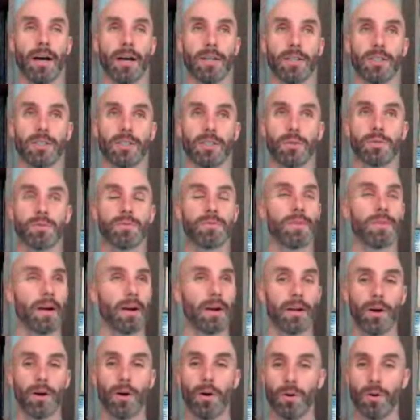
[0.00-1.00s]
uh, she was
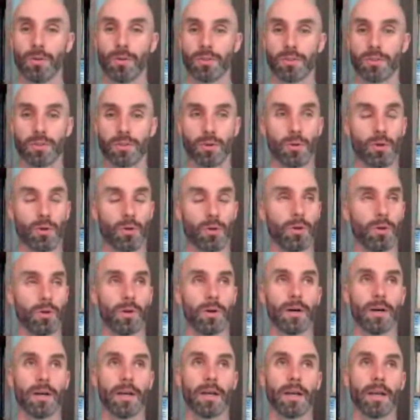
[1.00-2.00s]
very old
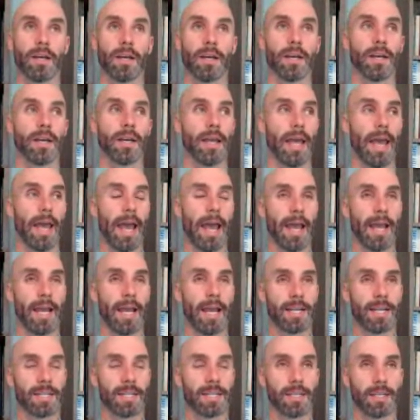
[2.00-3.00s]
school.
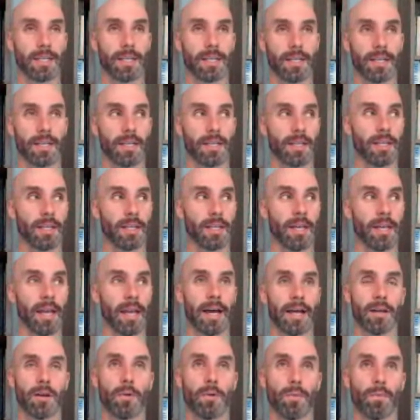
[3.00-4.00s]
And
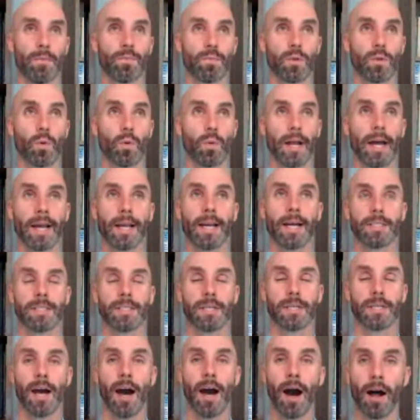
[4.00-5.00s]
yet when I
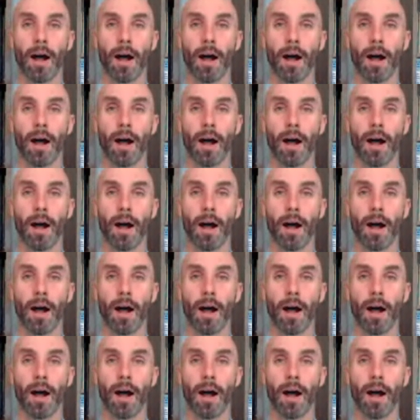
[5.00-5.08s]
got to